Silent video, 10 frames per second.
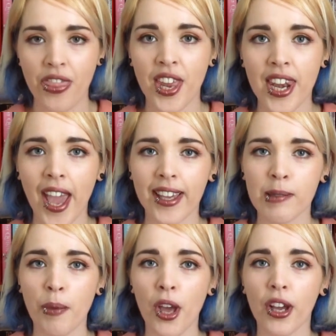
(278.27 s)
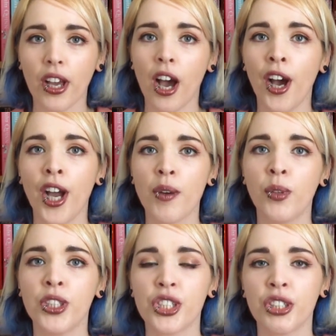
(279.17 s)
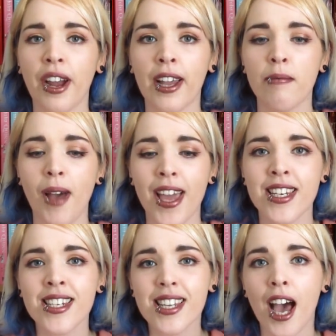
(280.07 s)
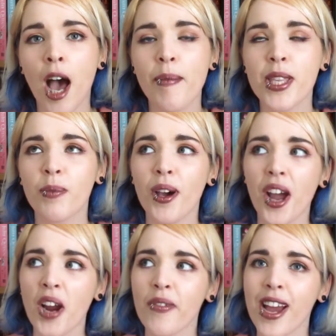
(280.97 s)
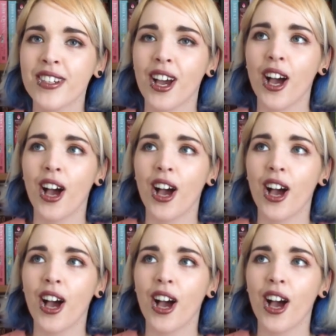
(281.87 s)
The next book I want to recommend um, is one I read